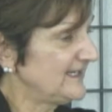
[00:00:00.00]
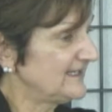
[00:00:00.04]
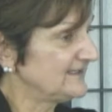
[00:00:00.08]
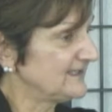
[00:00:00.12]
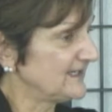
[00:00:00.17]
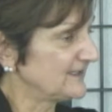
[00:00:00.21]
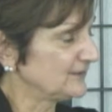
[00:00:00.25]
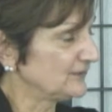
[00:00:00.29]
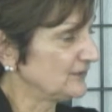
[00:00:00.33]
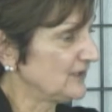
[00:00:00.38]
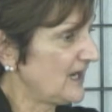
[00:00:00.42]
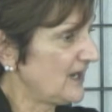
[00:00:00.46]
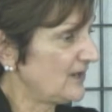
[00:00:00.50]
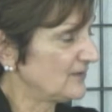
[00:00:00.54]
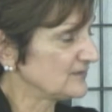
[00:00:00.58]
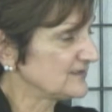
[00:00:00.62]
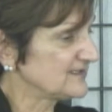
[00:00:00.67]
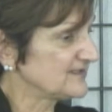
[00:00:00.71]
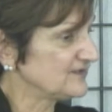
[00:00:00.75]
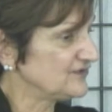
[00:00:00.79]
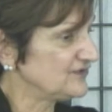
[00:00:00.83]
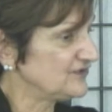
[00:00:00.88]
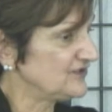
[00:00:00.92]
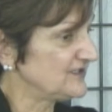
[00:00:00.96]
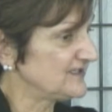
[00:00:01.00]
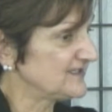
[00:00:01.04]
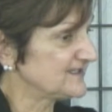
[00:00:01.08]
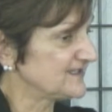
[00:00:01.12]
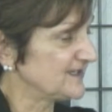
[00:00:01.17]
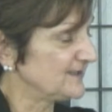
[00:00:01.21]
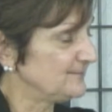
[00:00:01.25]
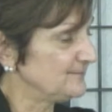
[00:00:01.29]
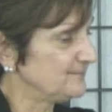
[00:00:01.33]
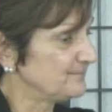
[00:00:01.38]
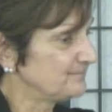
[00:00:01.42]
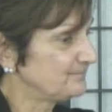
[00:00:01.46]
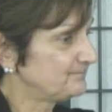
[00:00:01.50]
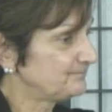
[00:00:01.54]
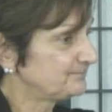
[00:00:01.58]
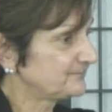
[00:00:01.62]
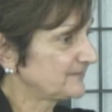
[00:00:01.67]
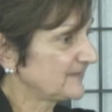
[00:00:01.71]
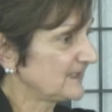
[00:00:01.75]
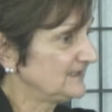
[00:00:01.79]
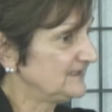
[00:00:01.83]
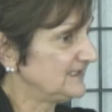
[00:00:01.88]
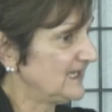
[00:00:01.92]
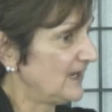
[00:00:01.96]
at her house, and she said,
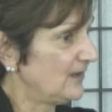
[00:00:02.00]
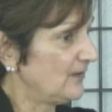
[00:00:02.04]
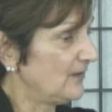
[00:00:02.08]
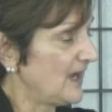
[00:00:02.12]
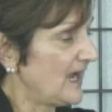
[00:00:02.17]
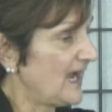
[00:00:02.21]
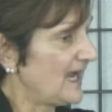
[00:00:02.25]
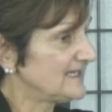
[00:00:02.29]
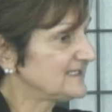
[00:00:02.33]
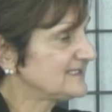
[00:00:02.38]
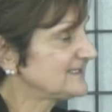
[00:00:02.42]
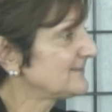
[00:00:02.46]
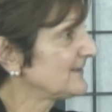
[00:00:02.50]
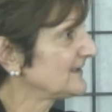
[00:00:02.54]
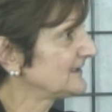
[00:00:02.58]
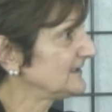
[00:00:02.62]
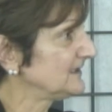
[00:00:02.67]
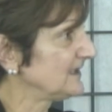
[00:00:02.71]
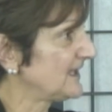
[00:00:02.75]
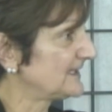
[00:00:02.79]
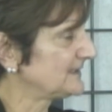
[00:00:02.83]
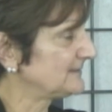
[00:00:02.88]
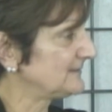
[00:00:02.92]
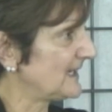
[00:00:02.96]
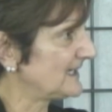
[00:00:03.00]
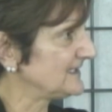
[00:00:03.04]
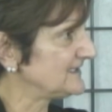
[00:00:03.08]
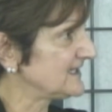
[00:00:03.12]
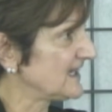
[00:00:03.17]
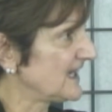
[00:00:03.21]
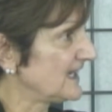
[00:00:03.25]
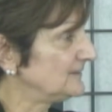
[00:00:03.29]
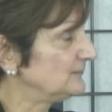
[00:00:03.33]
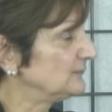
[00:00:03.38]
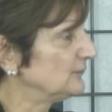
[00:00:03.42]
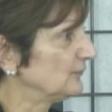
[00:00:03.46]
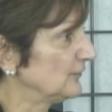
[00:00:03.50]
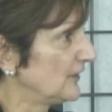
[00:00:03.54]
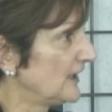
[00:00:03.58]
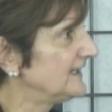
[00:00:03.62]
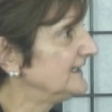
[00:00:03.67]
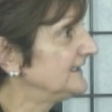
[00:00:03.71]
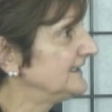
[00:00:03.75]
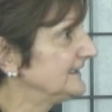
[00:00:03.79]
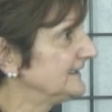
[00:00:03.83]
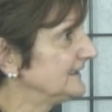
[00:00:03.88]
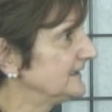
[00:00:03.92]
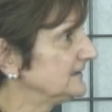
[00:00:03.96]
now, I spend a lot of my time
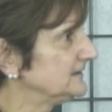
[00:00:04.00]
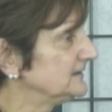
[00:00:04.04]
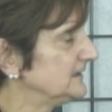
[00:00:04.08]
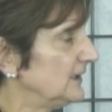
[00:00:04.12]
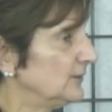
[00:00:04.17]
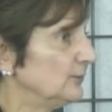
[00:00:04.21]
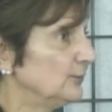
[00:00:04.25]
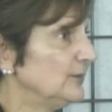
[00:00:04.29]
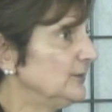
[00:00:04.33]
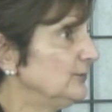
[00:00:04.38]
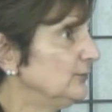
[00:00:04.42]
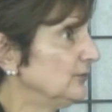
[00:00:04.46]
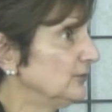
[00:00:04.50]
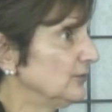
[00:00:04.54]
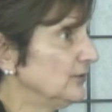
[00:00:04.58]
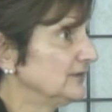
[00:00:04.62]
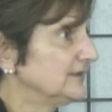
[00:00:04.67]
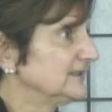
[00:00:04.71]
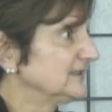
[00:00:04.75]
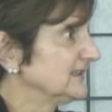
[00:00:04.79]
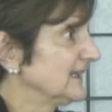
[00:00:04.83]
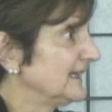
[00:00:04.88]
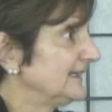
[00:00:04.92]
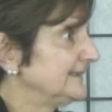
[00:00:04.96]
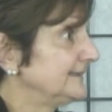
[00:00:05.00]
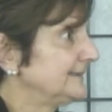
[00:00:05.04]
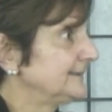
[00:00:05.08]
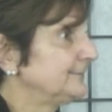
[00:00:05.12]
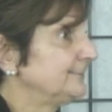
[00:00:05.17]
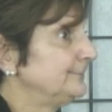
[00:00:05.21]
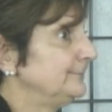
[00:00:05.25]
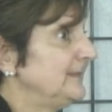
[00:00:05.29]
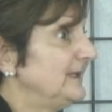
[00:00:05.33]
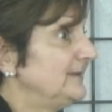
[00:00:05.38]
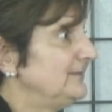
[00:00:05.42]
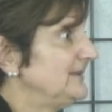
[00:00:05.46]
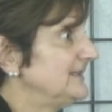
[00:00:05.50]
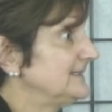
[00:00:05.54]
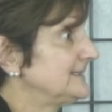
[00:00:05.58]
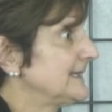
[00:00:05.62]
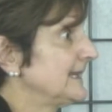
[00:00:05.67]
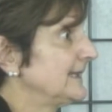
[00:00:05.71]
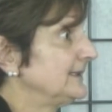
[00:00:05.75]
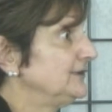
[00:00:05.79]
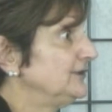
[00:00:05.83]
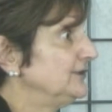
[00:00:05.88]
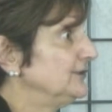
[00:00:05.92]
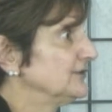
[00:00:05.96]
writing, and we were only like maybe
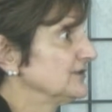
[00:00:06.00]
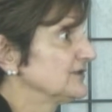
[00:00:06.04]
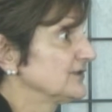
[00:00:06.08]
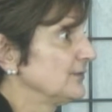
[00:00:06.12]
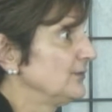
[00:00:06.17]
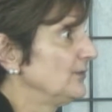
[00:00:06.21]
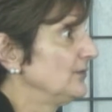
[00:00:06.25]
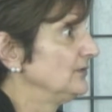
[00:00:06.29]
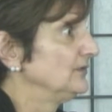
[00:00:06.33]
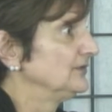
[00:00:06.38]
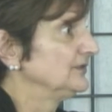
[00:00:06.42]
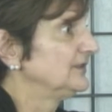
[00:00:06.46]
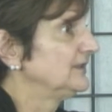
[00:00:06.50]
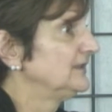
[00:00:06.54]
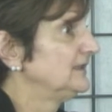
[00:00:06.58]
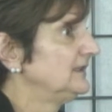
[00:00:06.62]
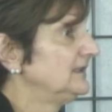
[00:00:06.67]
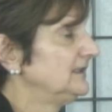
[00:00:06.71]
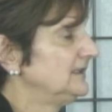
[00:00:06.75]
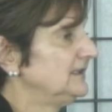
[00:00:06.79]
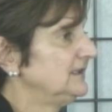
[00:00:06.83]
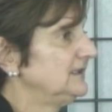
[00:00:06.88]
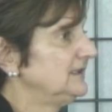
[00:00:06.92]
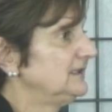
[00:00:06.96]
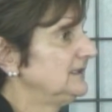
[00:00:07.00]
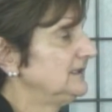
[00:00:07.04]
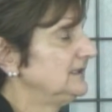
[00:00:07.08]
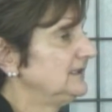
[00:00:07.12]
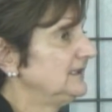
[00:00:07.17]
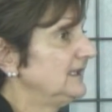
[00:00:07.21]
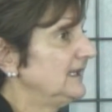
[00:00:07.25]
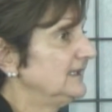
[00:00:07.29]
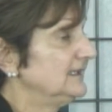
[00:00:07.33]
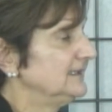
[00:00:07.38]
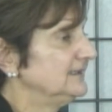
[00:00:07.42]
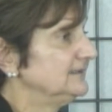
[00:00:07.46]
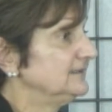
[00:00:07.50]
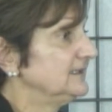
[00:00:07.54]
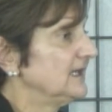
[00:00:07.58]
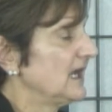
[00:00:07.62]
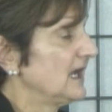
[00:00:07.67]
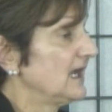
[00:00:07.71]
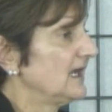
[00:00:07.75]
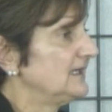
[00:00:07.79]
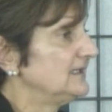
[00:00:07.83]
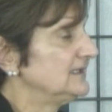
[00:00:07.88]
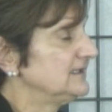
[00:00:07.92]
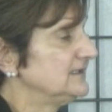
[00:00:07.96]
10 years old. And
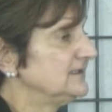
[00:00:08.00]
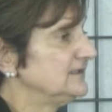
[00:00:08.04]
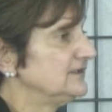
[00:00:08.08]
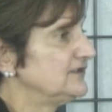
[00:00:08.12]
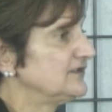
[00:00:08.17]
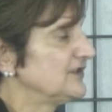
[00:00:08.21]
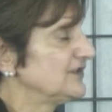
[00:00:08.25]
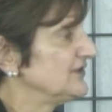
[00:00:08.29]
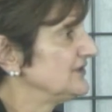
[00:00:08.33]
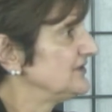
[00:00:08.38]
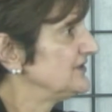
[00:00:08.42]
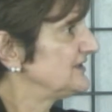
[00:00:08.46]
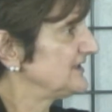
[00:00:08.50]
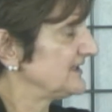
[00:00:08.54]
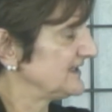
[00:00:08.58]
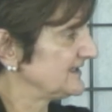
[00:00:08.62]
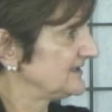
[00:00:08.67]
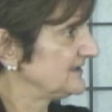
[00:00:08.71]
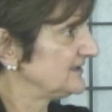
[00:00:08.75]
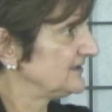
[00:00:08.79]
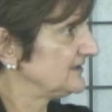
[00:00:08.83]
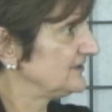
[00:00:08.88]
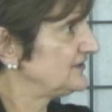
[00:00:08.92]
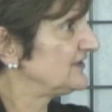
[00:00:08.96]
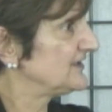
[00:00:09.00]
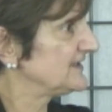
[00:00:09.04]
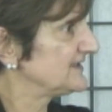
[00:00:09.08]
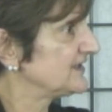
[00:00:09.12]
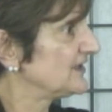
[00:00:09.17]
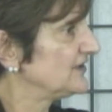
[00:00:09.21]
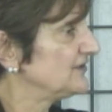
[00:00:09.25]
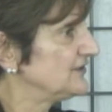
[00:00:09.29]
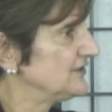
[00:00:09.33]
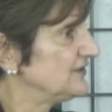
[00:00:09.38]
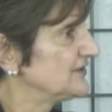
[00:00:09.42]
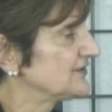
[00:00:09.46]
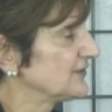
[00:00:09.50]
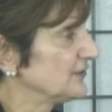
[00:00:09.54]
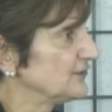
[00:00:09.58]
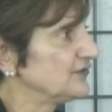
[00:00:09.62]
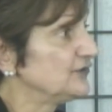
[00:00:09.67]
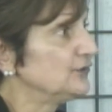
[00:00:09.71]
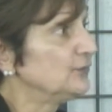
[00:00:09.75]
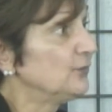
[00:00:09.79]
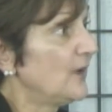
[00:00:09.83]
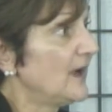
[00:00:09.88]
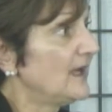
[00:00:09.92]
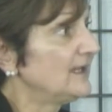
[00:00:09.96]
she said, so do
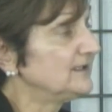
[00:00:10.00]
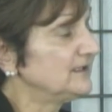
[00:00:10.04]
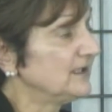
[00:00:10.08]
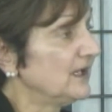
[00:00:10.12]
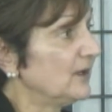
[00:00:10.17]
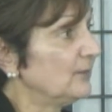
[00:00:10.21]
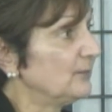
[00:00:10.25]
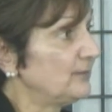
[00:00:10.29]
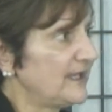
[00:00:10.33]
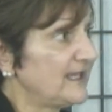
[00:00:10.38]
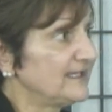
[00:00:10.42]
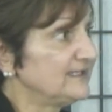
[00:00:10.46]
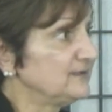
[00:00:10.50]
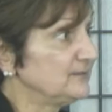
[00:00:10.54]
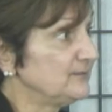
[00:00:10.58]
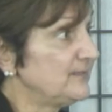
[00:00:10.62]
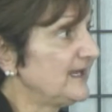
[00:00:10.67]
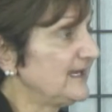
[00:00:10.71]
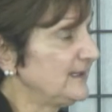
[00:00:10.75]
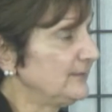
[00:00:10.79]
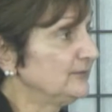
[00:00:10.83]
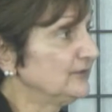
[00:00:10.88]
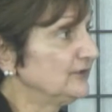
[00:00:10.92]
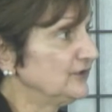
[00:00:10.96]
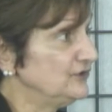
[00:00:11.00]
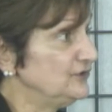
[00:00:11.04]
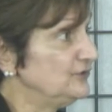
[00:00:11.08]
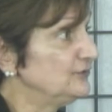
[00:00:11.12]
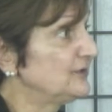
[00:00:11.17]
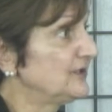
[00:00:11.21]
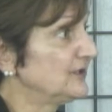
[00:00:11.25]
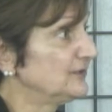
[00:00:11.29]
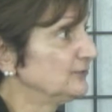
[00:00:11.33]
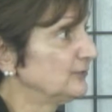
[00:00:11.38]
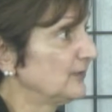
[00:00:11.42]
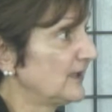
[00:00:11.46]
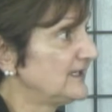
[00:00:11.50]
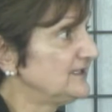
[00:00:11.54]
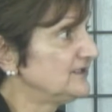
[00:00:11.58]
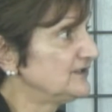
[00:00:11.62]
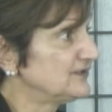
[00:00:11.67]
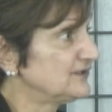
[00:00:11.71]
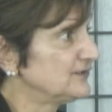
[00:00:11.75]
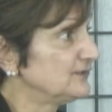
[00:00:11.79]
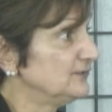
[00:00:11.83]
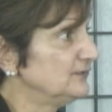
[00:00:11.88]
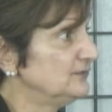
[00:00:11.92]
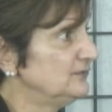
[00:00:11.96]
you want a pen and paper and you can write
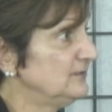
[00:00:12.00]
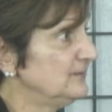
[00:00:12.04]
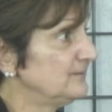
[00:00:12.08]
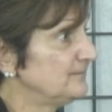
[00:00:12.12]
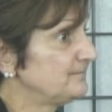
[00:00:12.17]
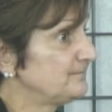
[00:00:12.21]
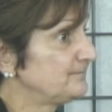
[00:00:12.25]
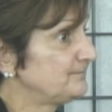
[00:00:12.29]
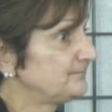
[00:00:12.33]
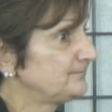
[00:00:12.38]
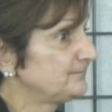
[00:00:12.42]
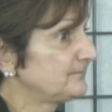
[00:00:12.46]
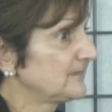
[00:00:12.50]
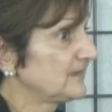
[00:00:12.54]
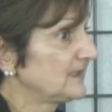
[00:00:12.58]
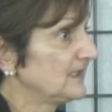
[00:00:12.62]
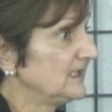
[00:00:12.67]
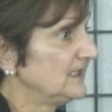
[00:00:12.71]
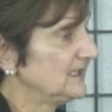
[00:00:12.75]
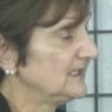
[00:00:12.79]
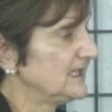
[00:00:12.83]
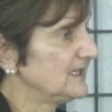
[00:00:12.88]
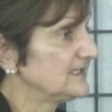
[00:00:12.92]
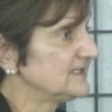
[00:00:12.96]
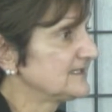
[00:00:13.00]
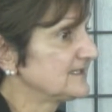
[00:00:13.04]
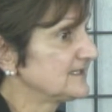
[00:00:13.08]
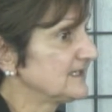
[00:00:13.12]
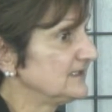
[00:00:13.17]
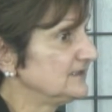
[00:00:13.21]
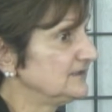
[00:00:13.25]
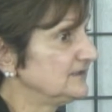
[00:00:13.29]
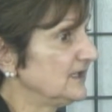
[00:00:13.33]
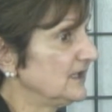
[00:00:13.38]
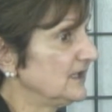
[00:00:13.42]
too? And I said,